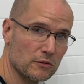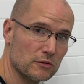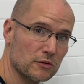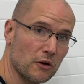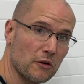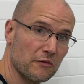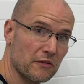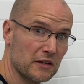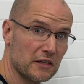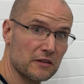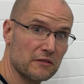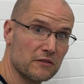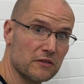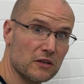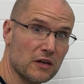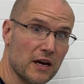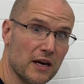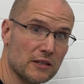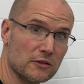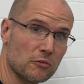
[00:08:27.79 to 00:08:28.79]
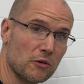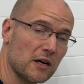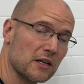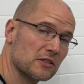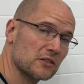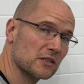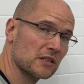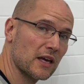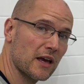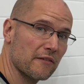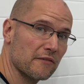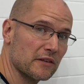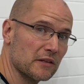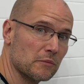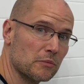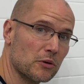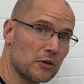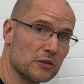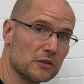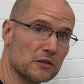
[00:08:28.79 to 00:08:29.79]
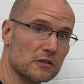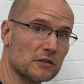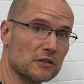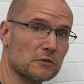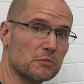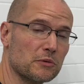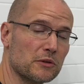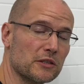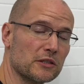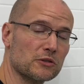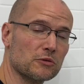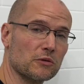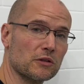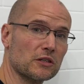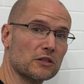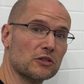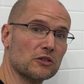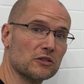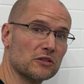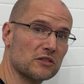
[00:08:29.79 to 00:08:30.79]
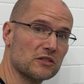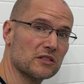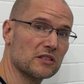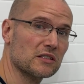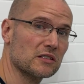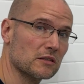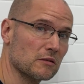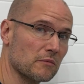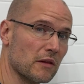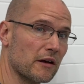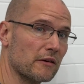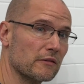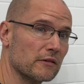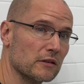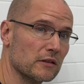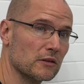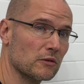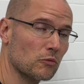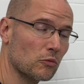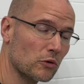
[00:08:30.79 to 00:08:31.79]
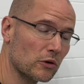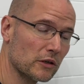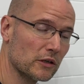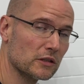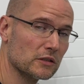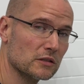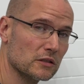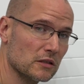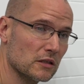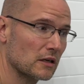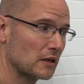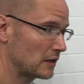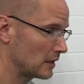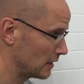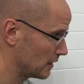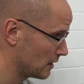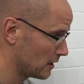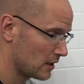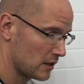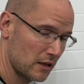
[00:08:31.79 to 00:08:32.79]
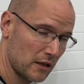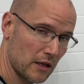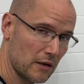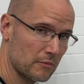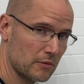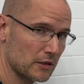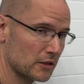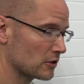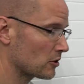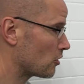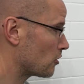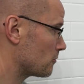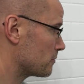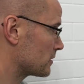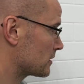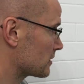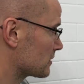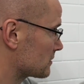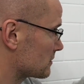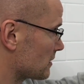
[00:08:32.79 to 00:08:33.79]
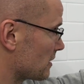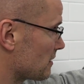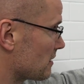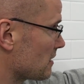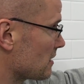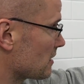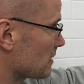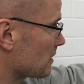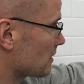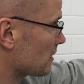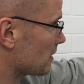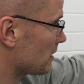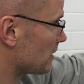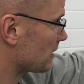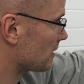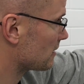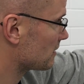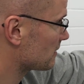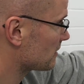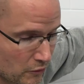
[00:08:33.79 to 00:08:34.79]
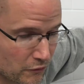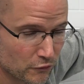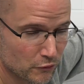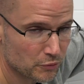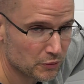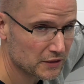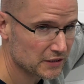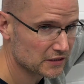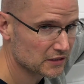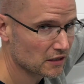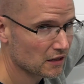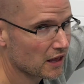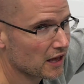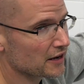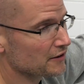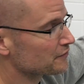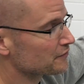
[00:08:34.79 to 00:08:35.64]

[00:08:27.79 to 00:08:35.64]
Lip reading: So if any of you guys watching have any personal experience with a good system that really works, let me know, because I think we've replaced a lot